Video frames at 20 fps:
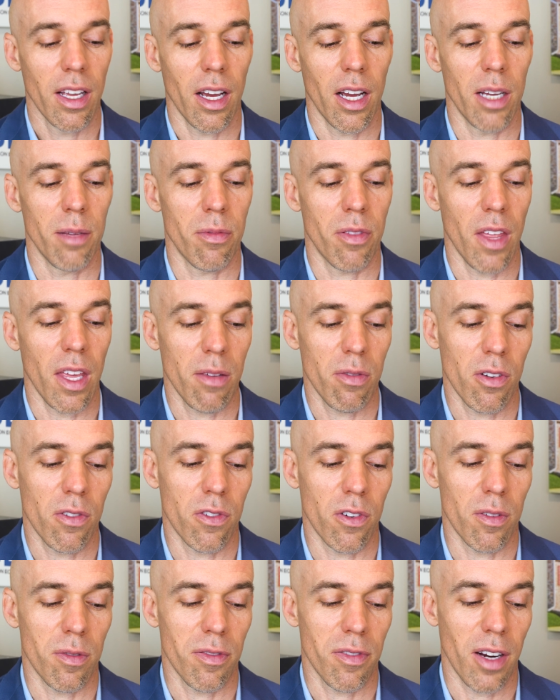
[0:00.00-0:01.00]
I'm thankful
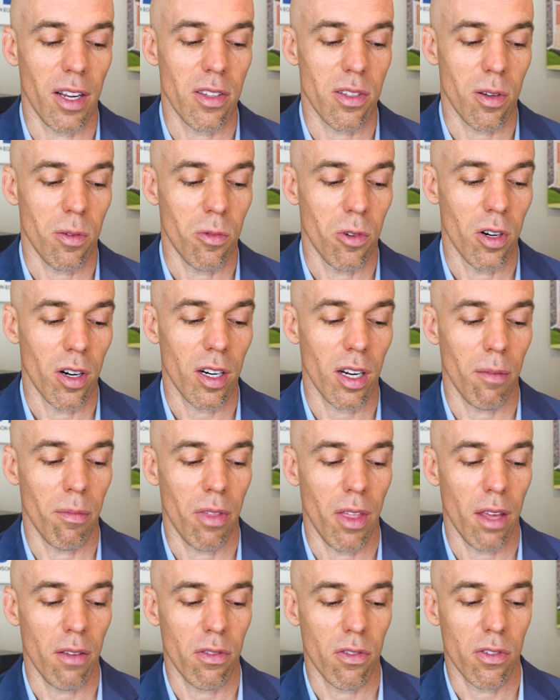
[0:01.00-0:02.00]
for friends at work. I'm
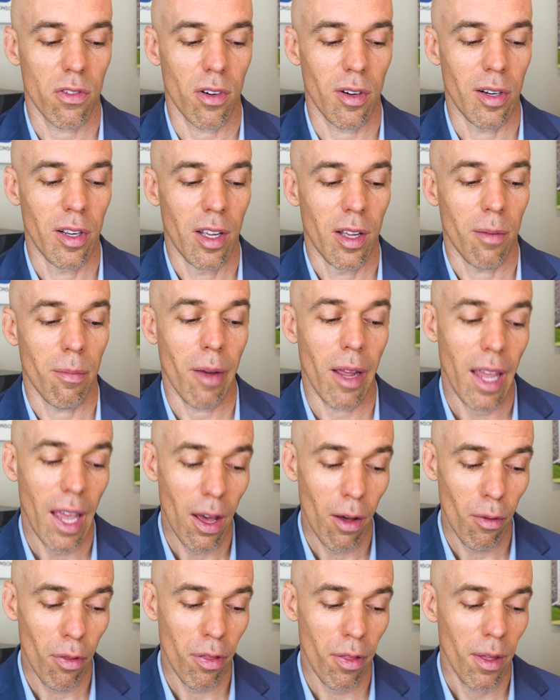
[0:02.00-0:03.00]
thankful for my
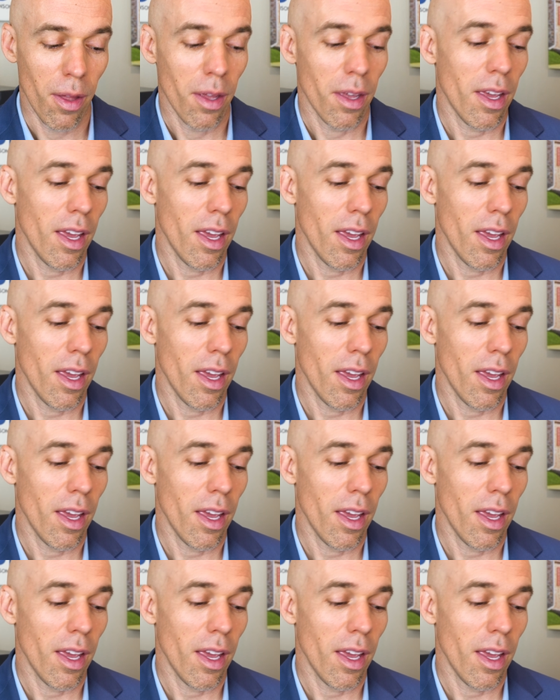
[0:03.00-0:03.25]
health.